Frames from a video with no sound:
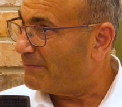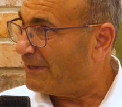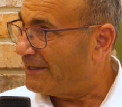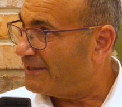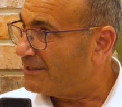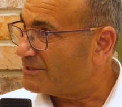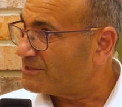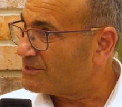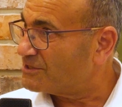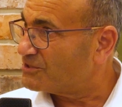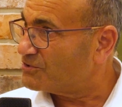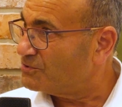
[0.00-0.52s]

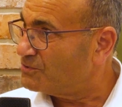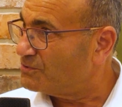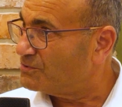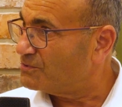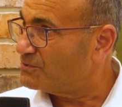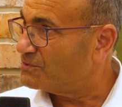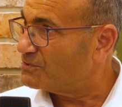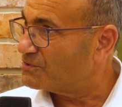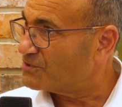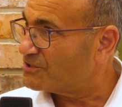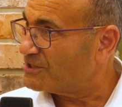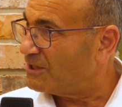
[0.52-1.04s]
menace
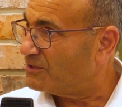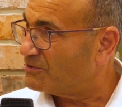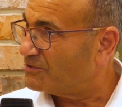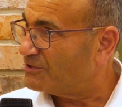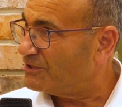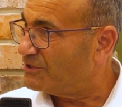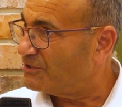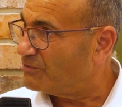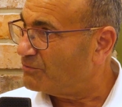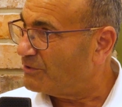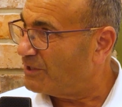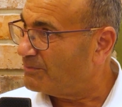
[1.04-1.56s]
to
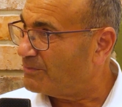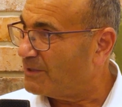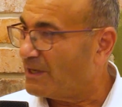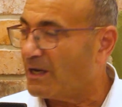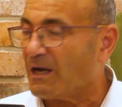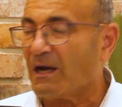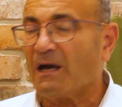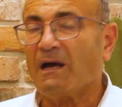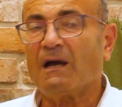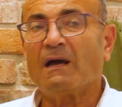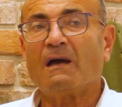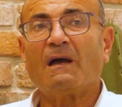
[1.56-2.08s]
Saudi
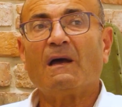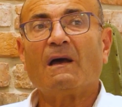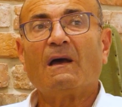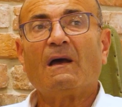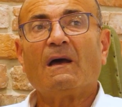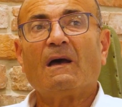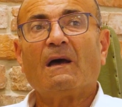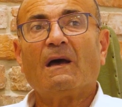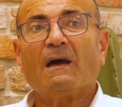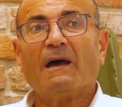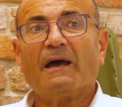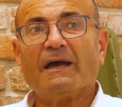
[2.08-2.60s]
Arabia.
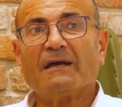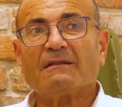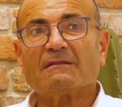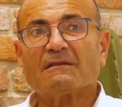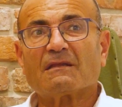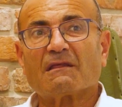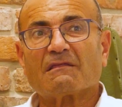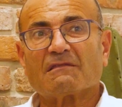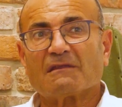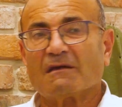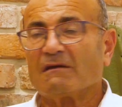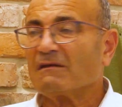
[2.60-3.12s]
And
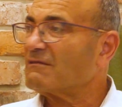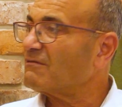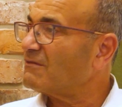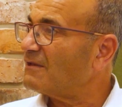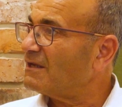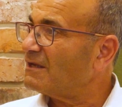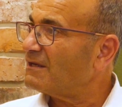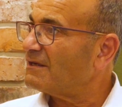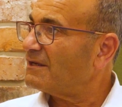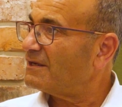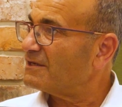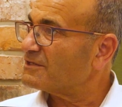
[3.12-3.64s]
the third
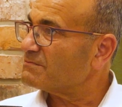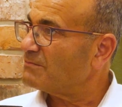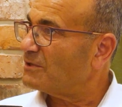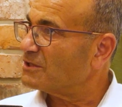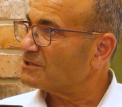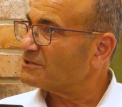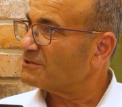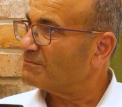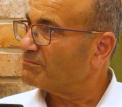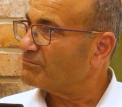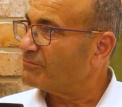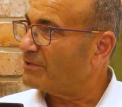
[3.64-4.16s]
thing is
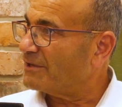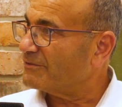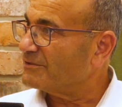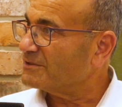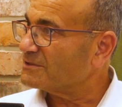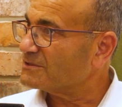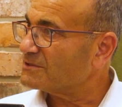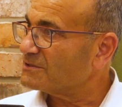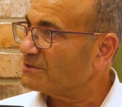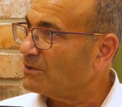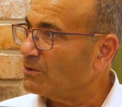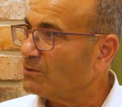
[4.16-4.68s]
Muslim
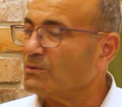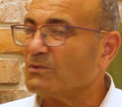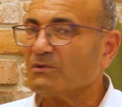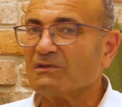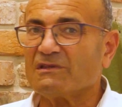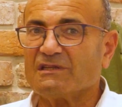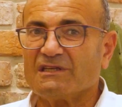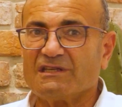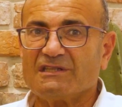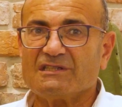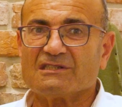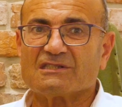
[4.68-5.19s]
brothers. All
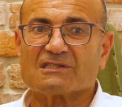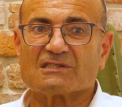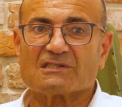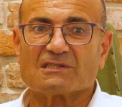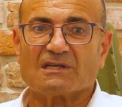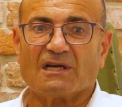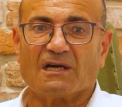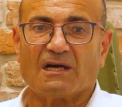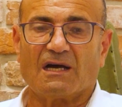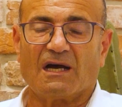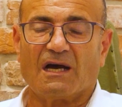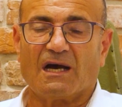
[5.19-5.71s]
these
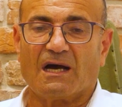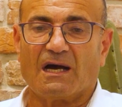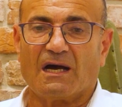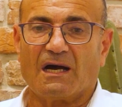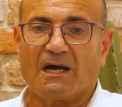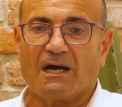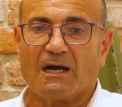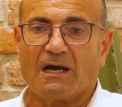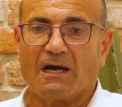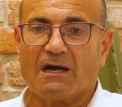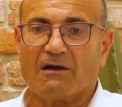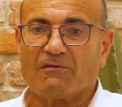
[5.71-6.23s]

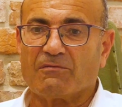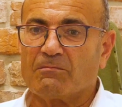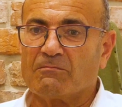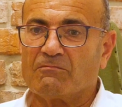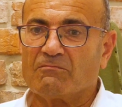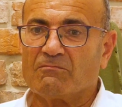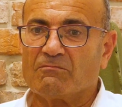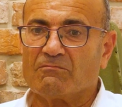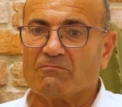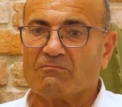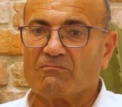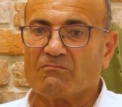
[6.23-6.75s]

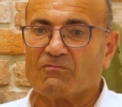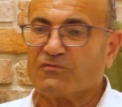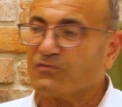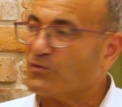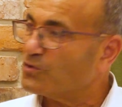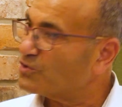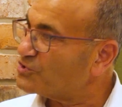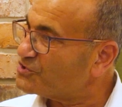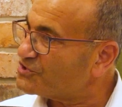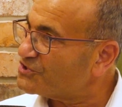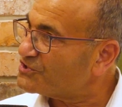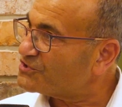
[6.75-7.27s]

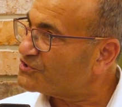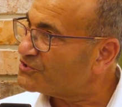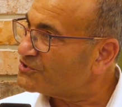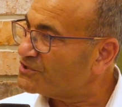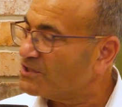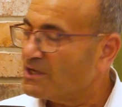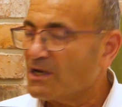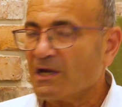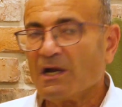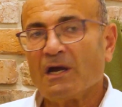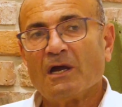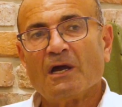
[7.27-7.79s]

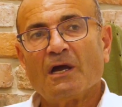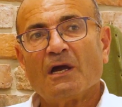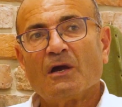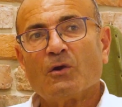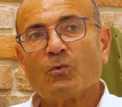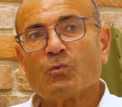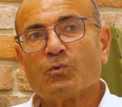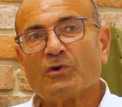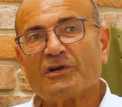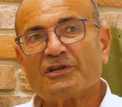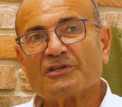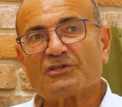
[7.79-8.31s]
forces
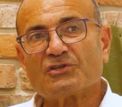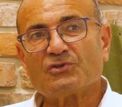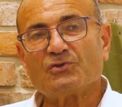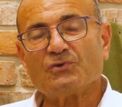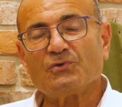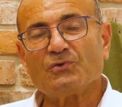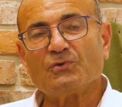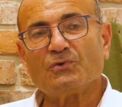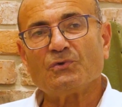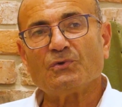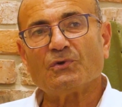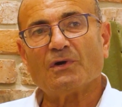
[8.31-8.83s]
were
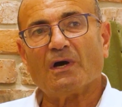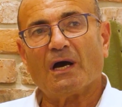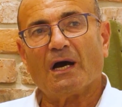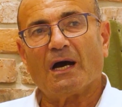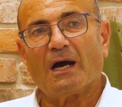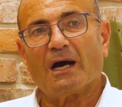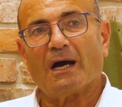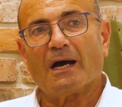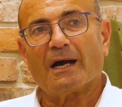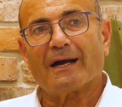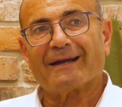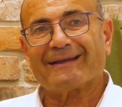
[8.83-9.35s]
to
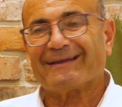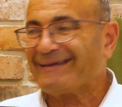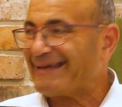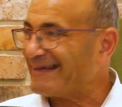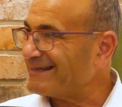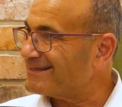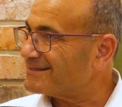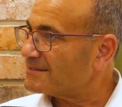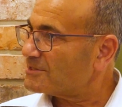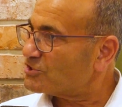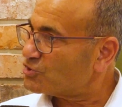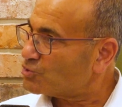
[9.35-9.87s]

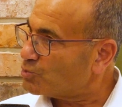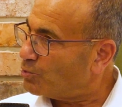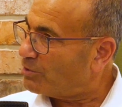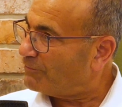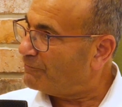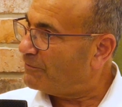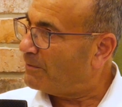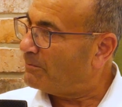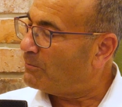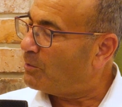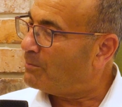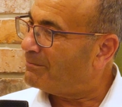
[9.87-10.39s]
get sort
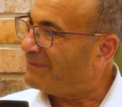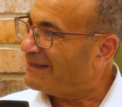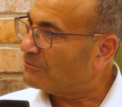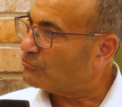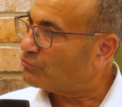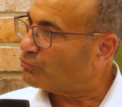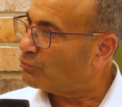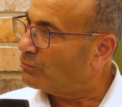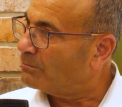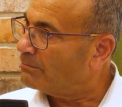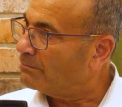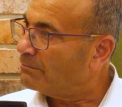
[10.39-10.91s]
of a
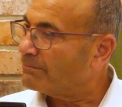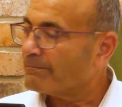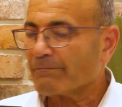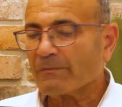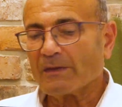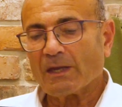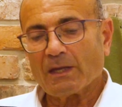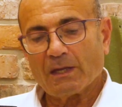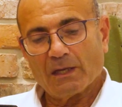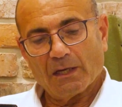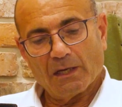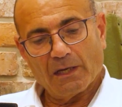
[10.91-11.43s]
momentum
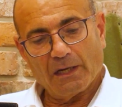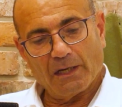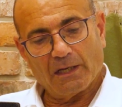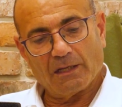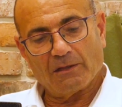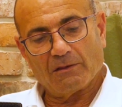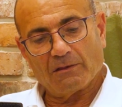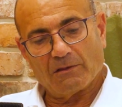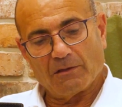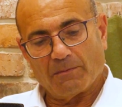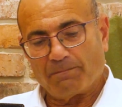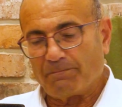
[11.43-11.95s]

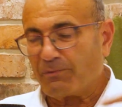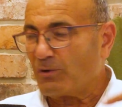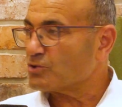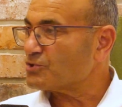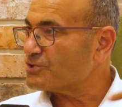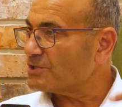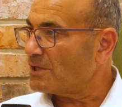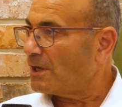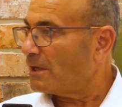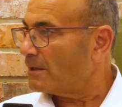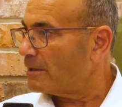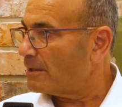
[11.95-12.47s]
in the
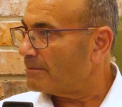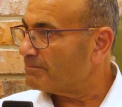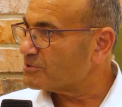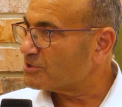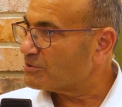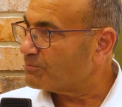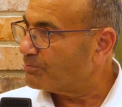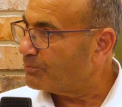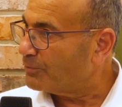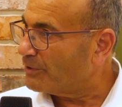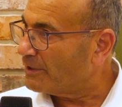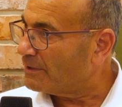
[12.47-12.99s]
post-Arab
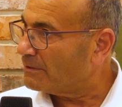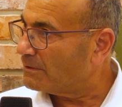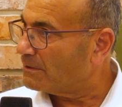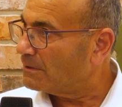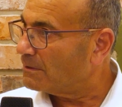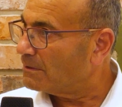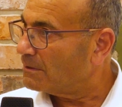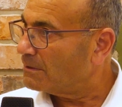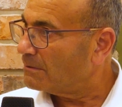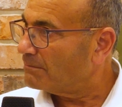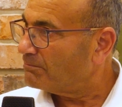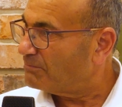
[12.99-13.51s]

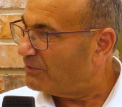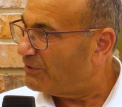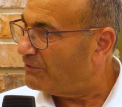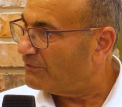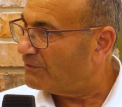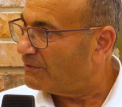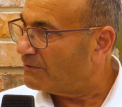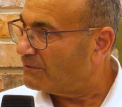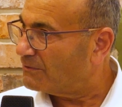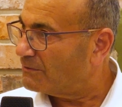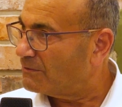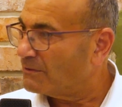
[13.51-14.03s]
Spring
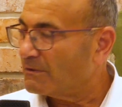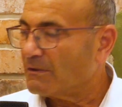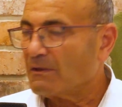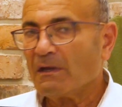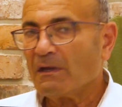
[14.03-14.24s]
period,